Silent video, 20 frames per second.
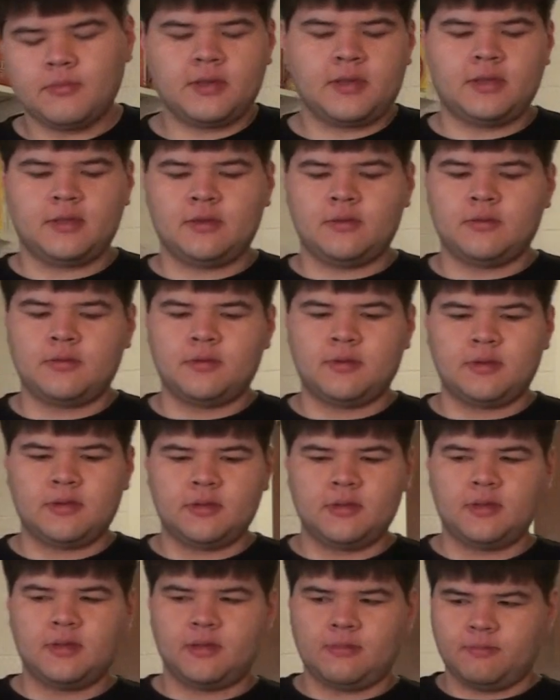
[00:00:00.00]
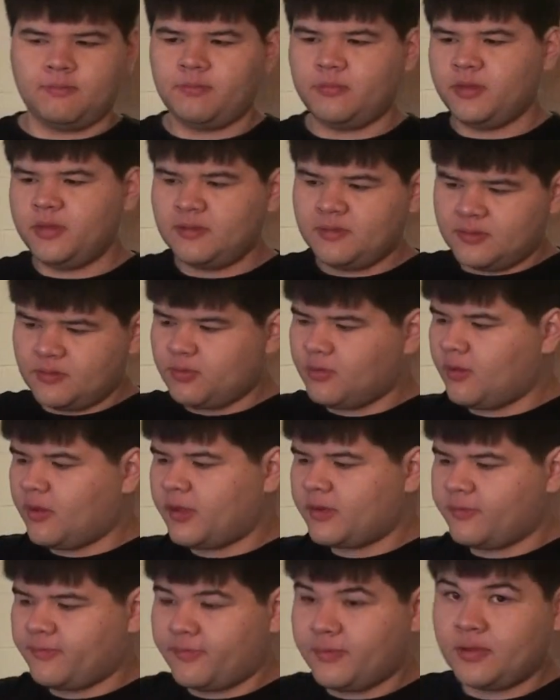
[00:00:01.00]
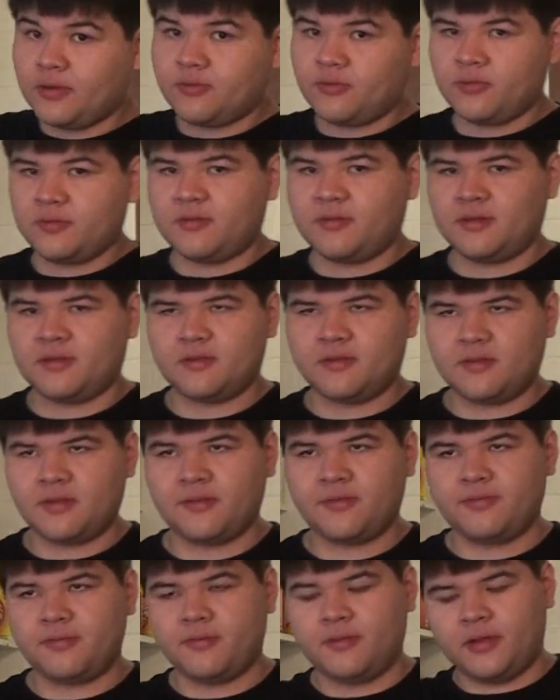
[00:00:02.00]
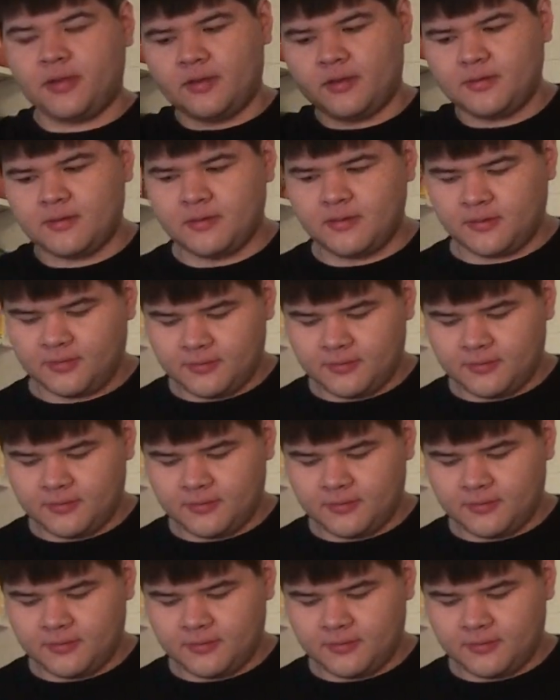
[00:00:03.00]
and it leads into a lot of interesting stuff like